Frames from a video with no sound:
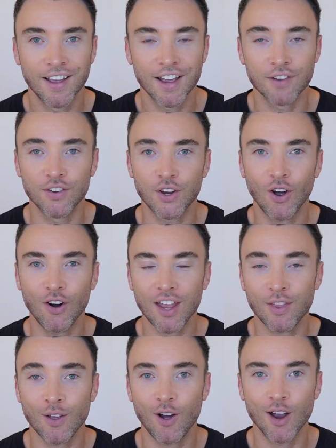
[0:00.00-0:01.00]
If you can't
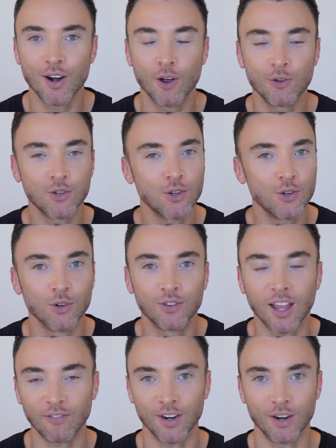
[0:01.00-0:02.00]
hit the high notes, you're
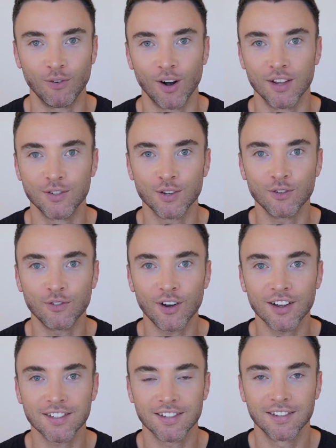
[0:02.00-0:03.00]
definitely running too
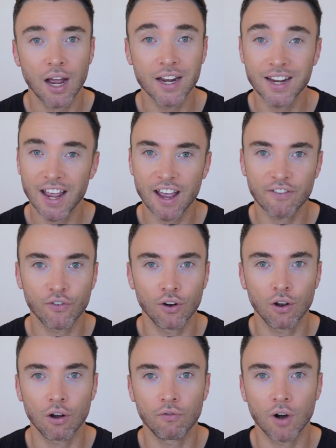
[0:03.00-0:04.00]
fast. And yeah, for
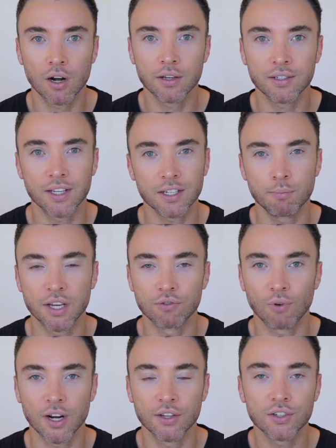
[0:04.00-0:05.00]
a lot of runners, this
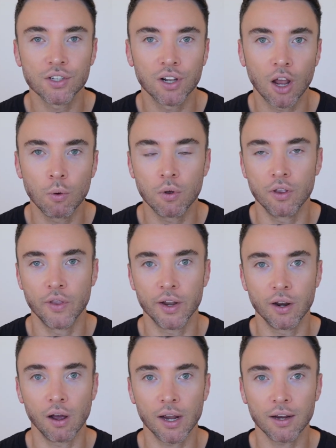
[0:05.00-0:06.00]
means running slower than
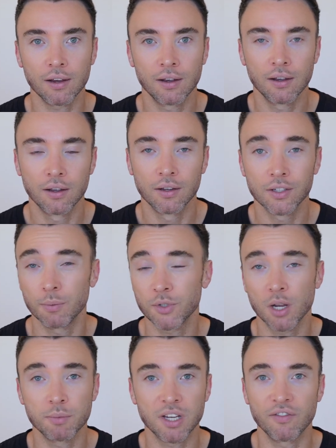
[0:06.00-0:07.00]
they'd like,
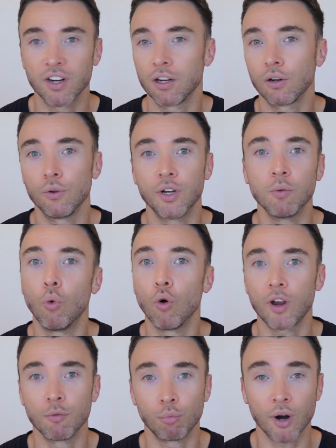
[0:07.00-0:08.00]
sometimes even including
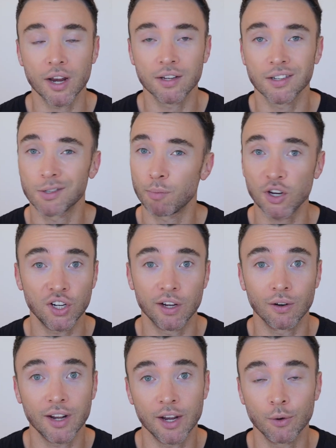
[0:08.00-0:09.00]
walking breaks,
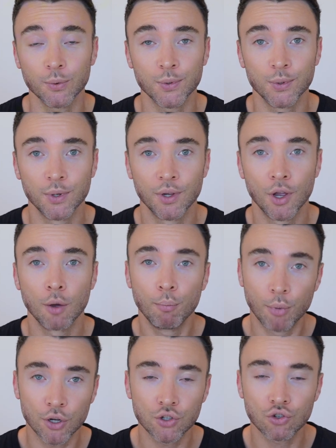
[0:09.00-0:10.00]
especially on hills.
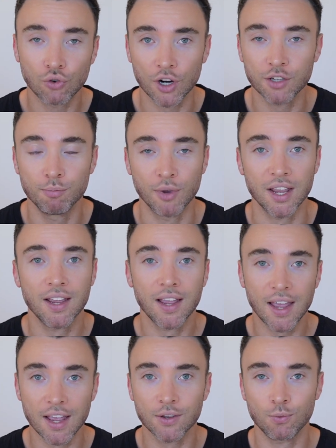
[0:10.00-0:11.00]
But trust me,
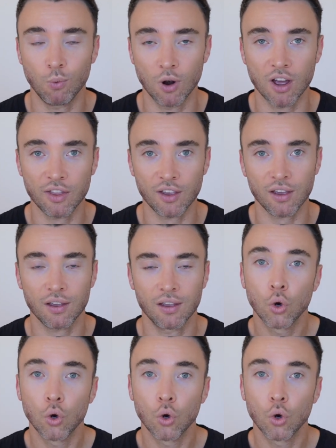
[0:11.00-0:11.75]
it's worth it.